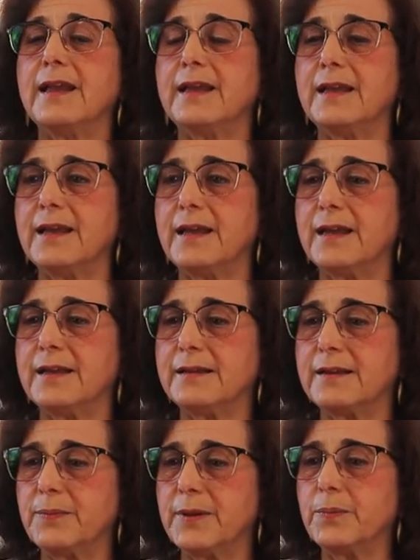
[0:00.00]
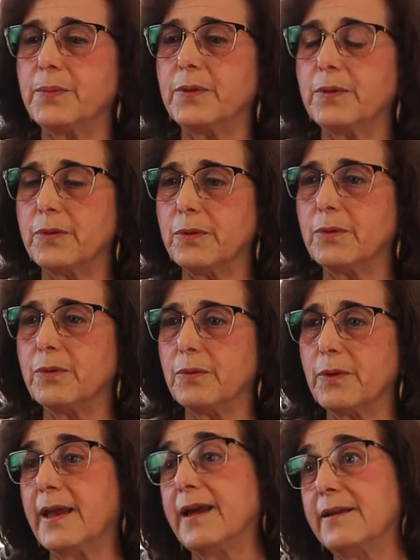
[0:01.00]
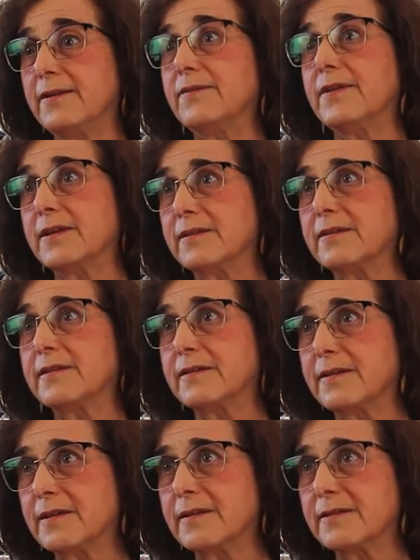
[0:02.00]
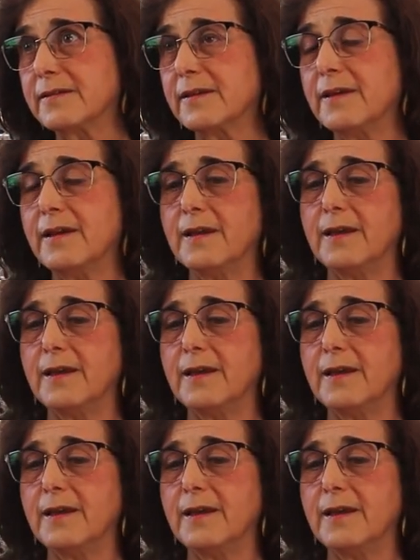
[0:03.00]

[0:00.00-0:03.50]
and people who had advanced disease.